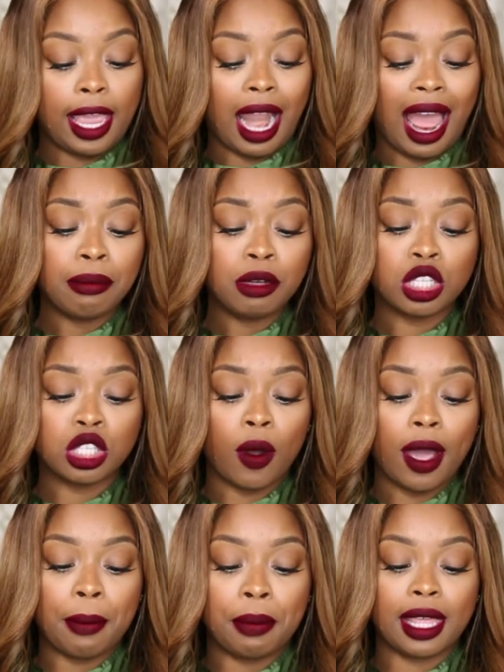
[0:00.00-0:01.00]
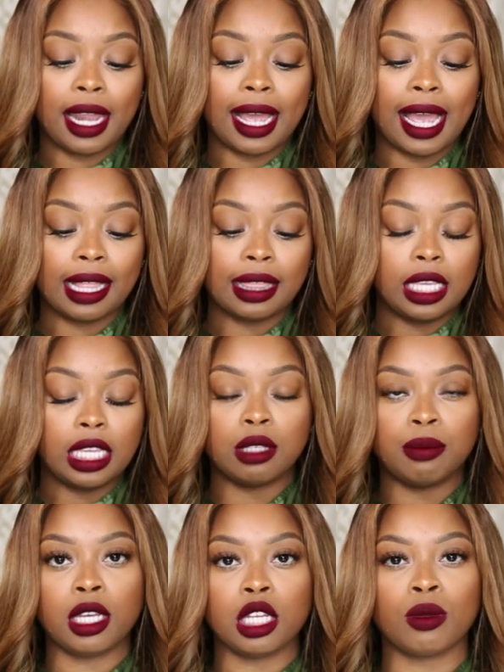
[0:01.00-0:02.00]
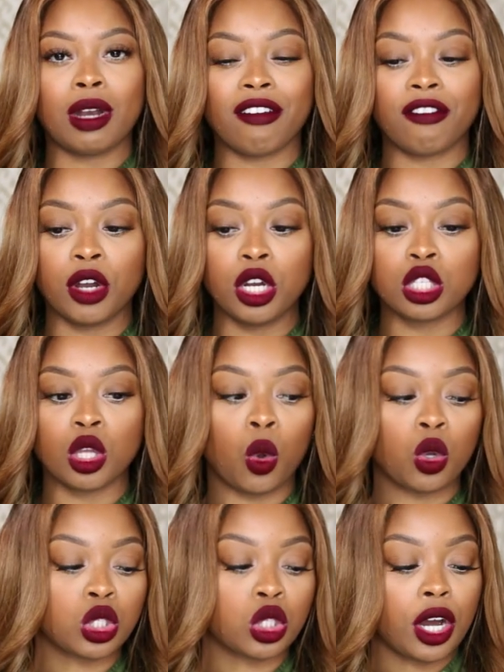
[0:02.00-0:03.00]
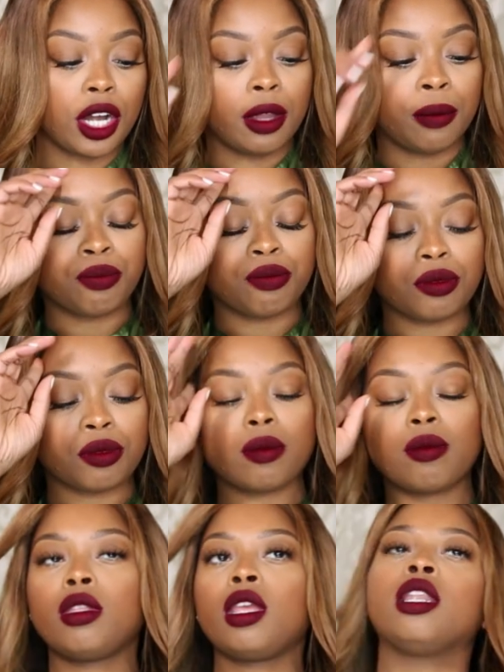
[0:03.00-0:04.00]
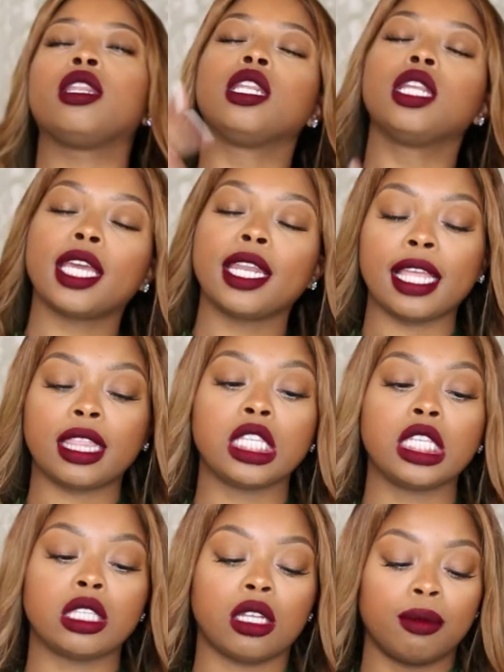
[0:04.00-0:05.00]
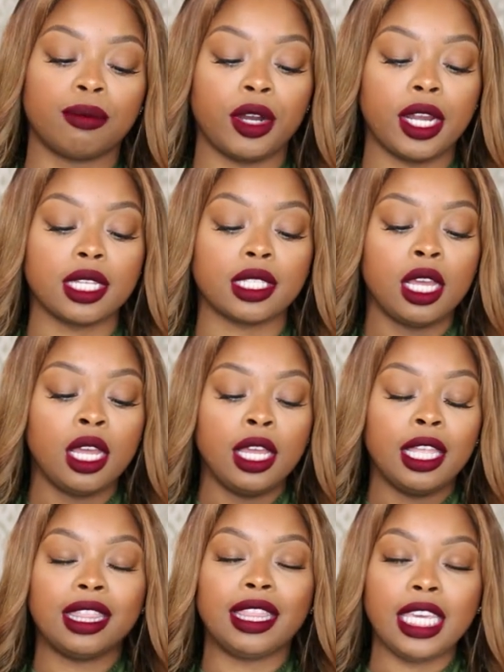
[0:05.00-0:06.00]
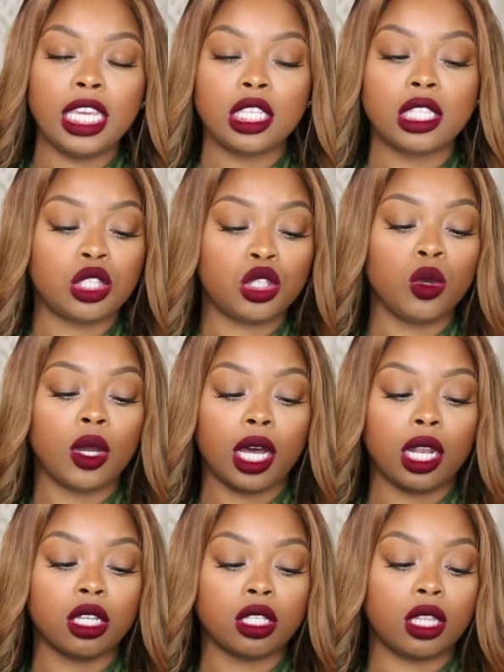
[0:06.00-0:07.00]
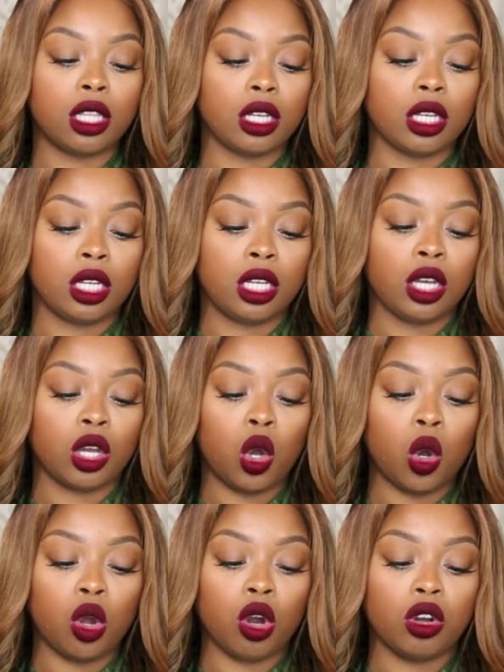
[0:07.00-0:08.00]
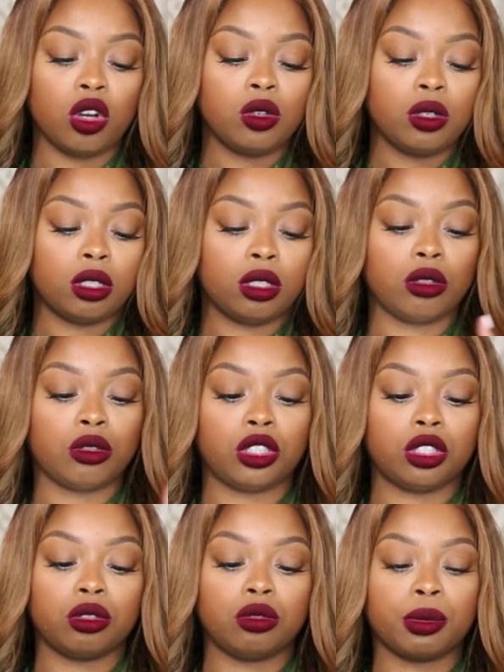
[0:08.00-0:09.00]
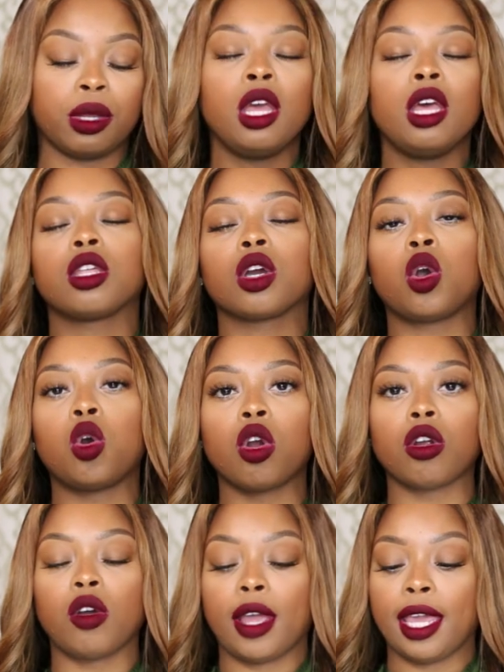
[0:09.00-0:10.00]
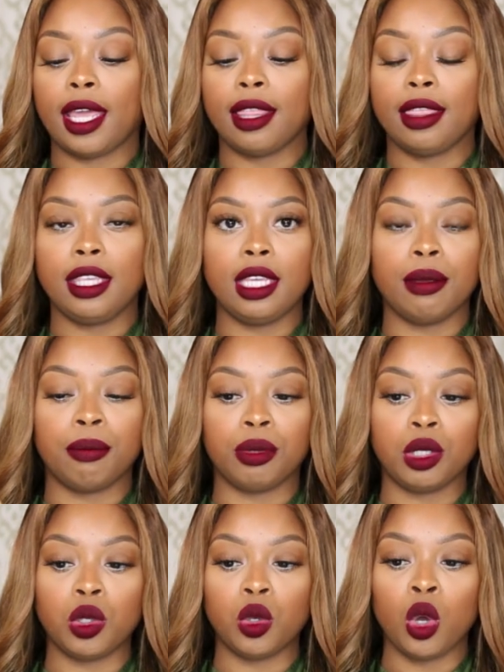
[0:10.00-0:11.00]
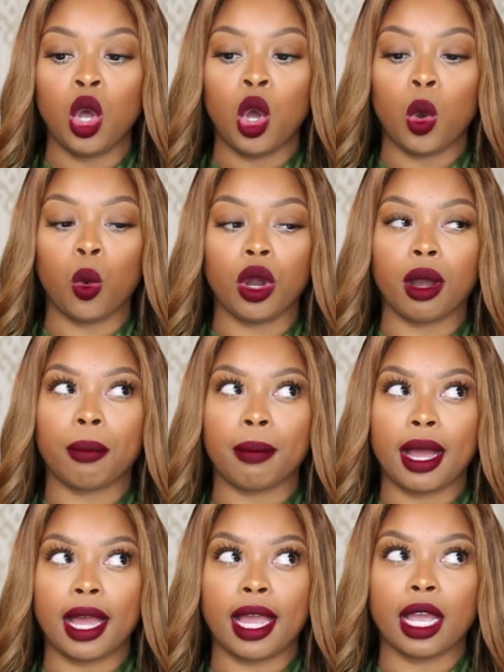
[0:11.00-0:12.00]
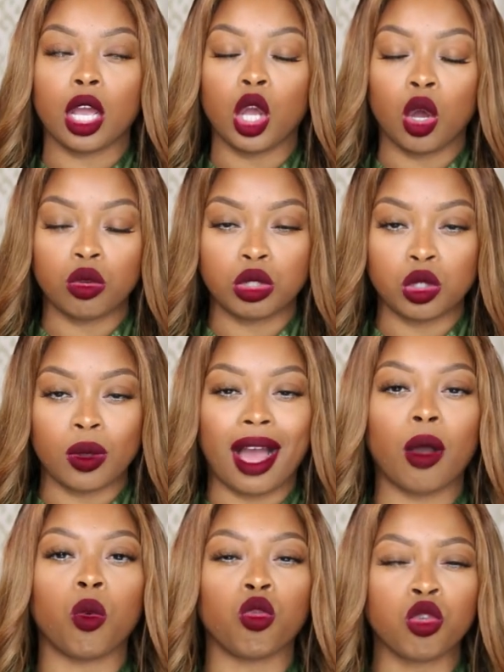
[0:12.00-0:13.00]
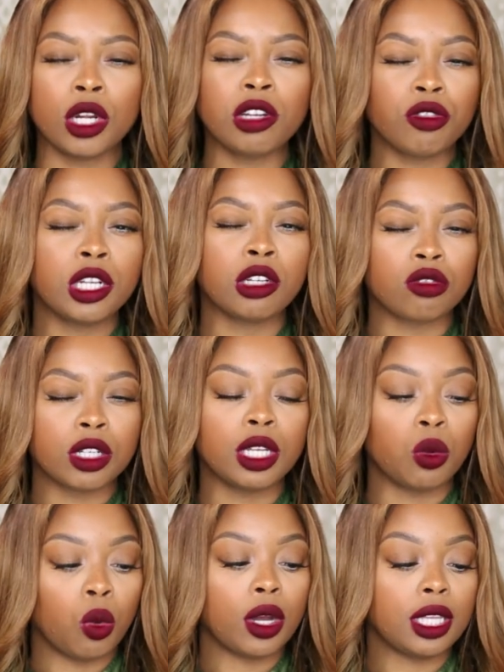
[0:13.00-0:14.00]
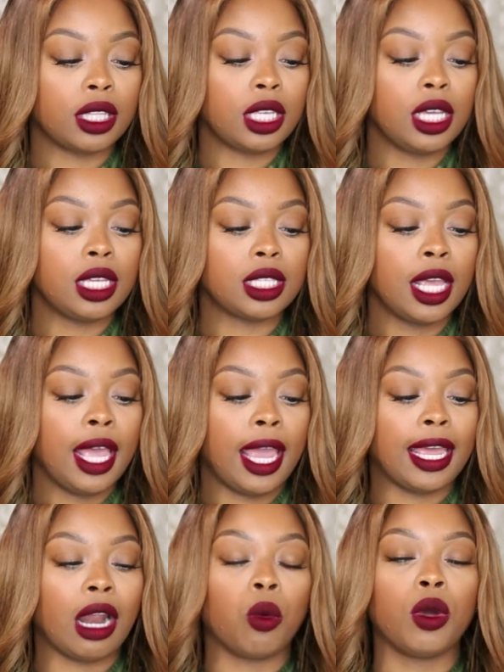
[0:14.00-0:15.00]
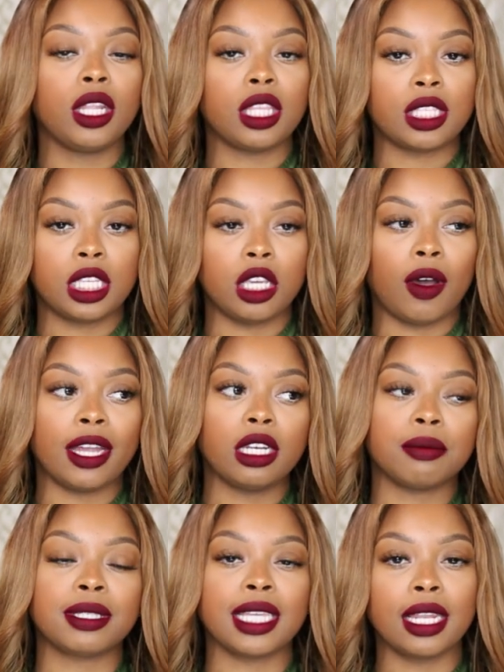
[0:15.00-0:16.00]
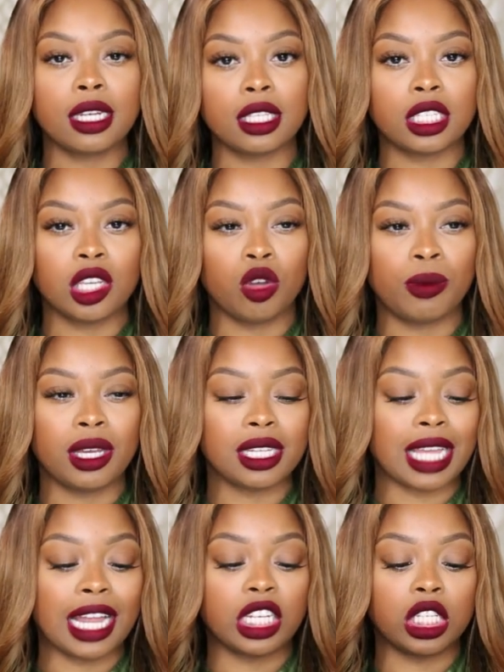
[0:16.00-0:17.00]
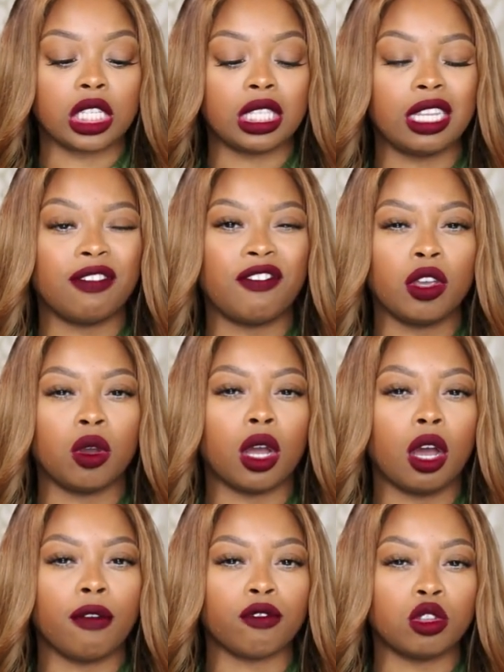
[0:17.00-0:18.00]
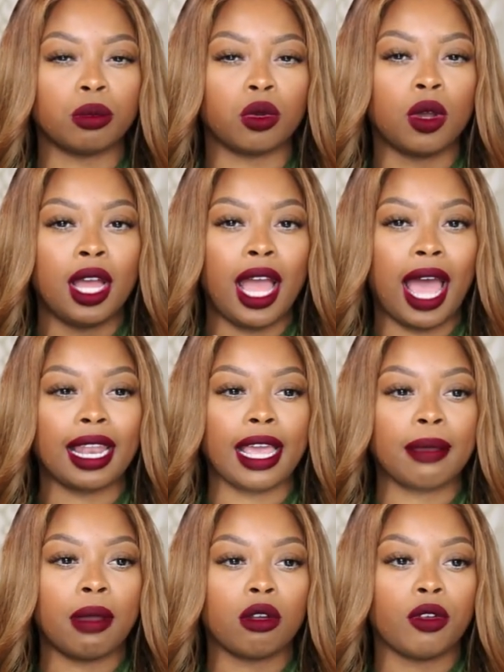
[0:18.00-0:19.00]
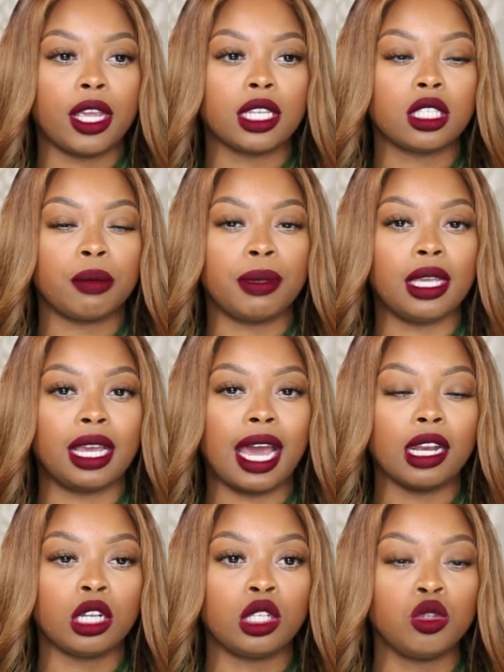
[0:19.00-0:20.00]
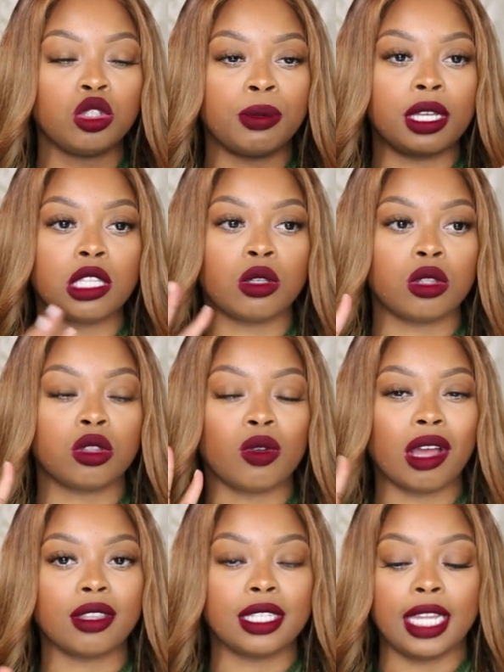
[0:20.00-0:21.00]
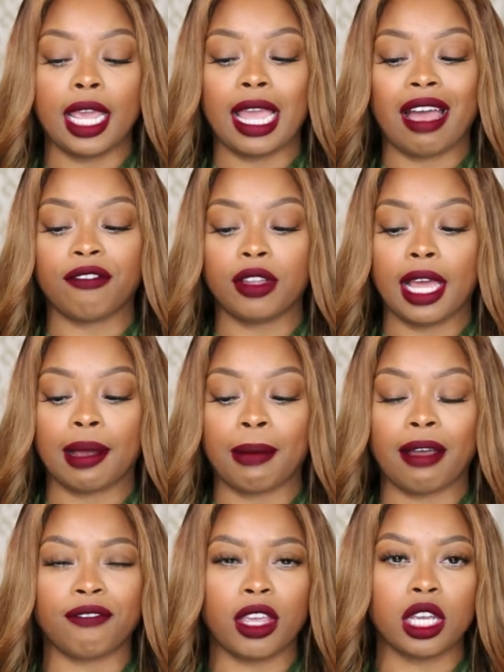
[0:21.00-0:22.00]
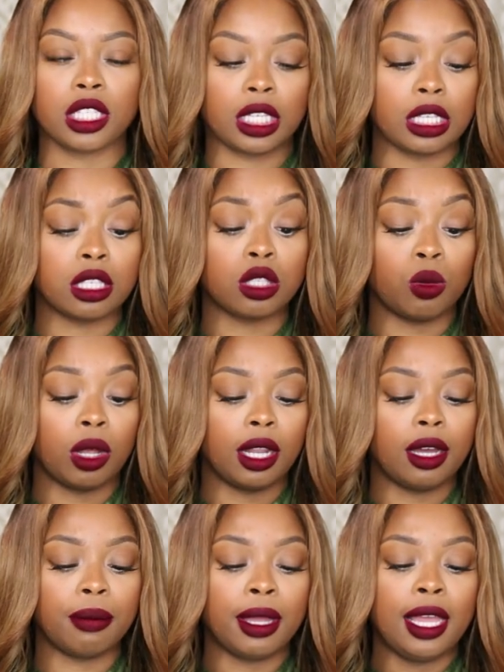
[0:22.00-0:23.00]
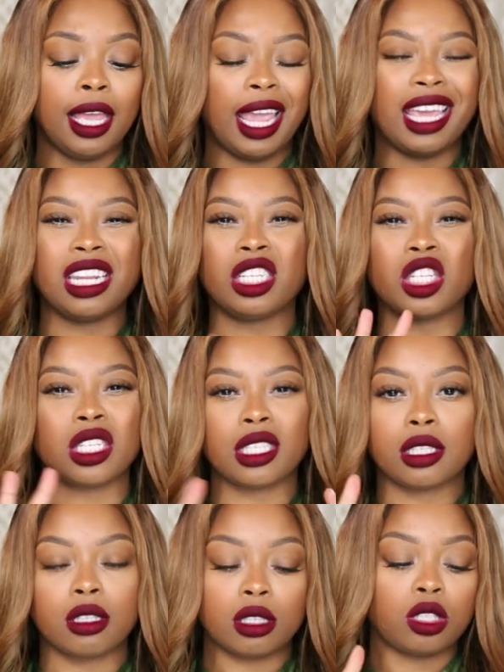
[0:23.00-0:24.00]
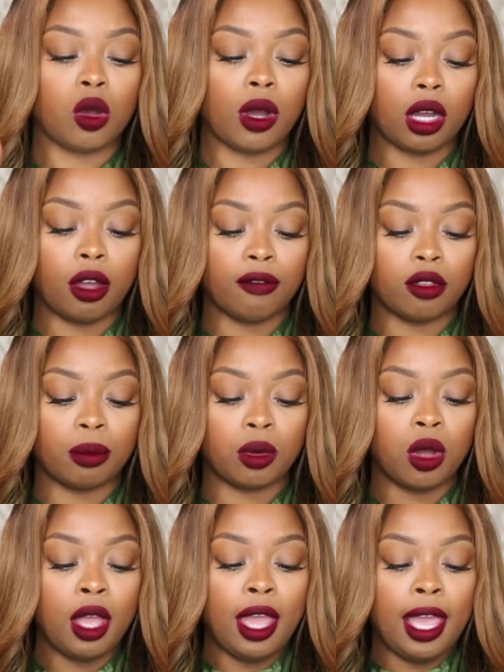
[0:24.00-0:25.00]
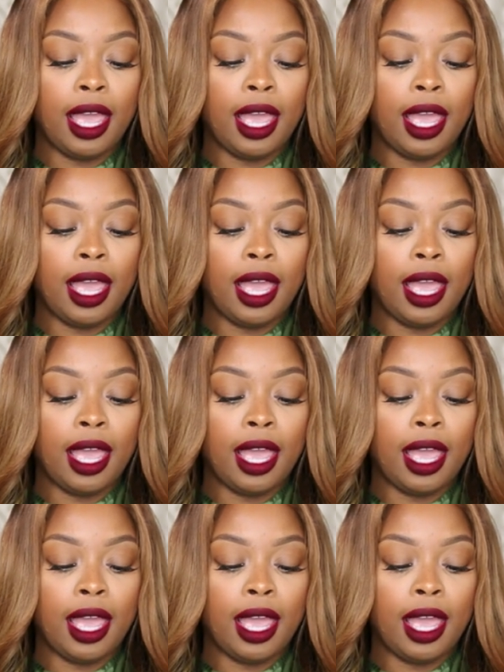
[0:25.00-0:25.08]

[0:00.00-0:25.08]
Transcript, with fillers: and I'm just so happy that I got these because when I first started looking at these um rings, these two colors, the coral, oh shoot, the coral and the blue were my go-to. I really, really, really wanted these, and I wanted the teal. I ended up selling the teal because I just didn't feel comfortable. I like my rings to be kind of loose because throughout the day, I feel like my fingers can swell up, and it's just so uncomfortable.